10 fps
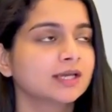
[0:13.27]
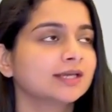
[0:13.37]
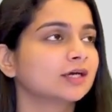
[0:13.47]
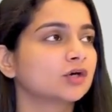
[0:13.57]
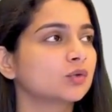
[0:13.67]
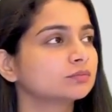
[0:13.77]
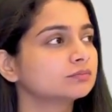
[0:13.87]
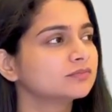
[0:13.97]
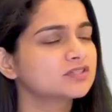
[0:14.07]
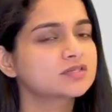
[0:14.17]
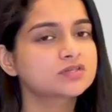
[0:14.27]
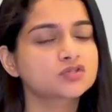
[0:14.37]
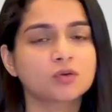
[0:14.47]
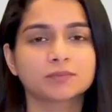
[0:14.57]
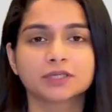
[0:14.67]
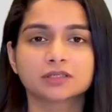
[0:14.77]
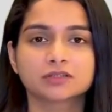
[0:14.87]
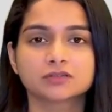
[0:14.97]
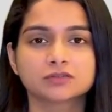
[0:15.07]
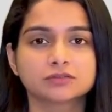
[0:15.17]
Now, this topic
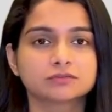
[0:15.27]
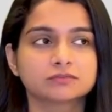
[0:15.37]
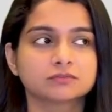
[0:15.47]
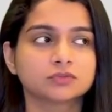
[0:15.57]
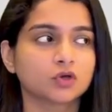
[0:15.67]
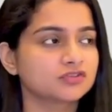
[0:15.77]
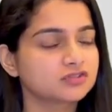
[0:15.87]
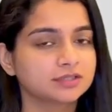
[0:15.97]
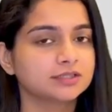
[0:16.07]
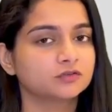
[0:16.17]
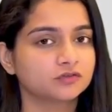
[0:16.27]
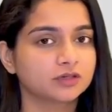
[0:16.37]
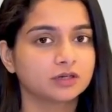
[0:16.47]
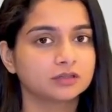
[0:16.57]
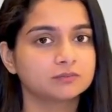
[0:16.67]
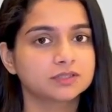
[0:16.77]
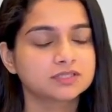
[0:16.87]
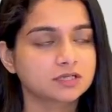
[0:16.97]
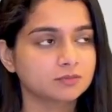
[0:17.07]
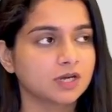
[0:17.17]
is not really difficult, but
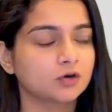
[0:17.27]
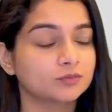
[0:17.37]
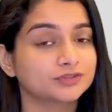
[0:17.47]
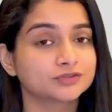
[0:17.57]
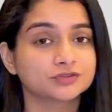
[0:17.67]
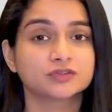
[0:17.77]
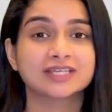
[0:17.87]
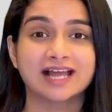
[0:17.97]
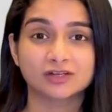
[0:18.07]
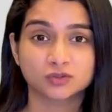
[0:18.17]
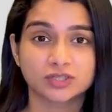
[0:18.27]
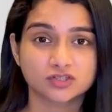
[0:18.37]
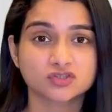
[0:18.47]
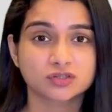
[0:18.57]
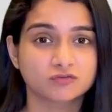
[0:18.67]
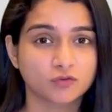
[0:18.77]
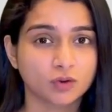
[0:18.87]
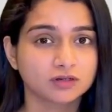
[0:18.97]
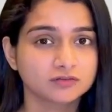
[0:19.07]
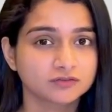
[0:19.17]
somehow because of the calculation
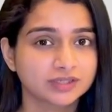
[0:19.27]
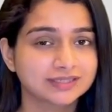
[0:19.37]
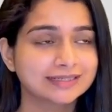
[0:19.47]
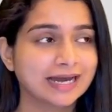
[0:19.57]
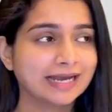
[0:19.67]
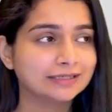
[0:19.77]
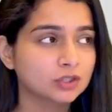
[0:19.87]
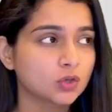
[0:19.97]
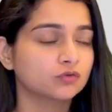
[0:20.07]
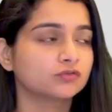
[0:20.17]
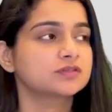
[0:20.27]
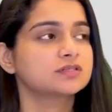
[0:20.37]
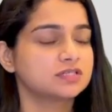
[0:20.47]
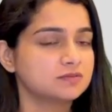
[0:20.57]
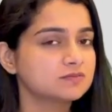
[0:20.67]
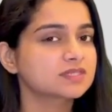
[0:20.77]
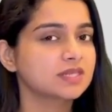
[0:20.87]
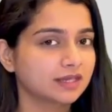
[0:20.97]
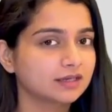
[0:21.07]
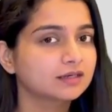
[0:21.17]
involved, it kind of seems
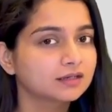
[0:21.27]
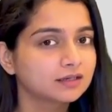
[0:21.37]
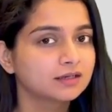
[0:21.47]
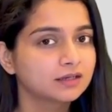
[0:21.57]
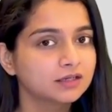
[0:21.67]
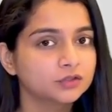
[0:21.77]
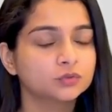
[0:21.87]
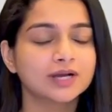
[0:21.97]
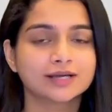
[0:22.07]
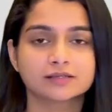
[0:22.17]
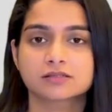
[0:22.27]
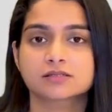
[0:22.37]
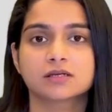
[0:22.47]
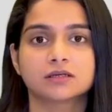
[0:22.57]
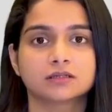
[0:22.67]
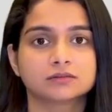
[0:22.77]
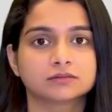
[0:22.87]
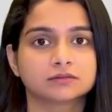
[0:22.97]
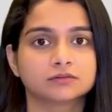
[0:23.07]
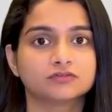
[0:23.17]
like you guys are
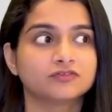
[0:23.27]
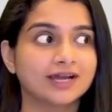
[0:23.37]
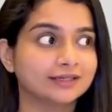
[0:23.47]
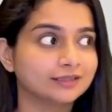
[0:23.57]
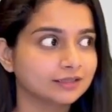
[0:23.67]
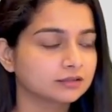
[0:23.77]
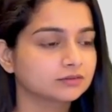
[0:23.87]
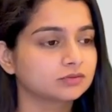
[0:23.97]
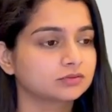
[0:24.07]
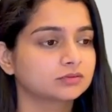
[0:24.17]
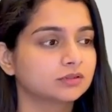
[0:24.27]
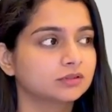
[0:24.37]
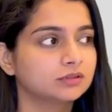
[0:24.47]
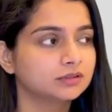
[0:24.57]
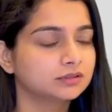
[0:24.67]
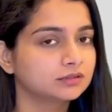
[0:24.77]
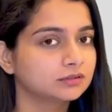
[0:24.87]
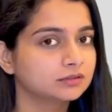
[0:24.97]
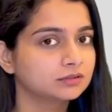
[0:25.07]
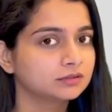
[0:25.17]
finding it a
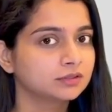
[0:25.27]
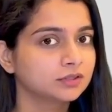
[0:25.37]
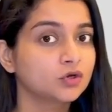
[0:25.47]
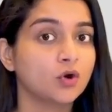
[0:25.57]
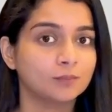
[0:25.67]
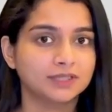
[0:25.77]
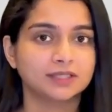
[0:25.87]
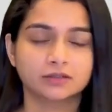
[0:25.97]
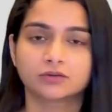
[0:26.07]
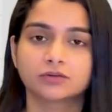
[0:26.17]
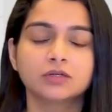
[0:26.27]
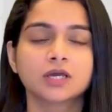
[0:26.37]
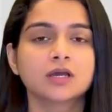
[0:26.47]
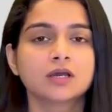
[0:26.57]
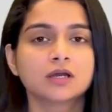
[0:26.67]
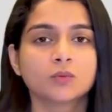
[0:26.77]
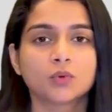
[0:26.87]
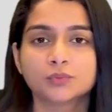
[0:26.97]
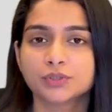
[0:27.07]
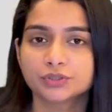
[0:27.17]
little complicated.
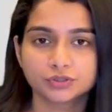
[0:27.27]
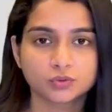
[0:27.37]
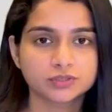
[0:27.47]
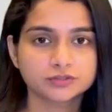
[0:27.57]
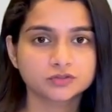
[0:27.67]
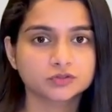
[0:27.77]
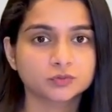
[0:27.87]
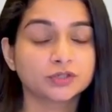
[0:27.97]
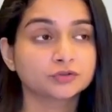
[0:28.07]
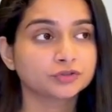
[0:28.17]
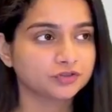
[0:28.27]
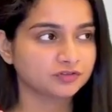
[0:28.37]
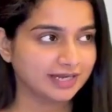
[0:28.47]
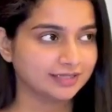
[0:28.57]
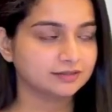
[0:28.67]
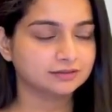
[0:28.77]
What we're going to do is we're going to divide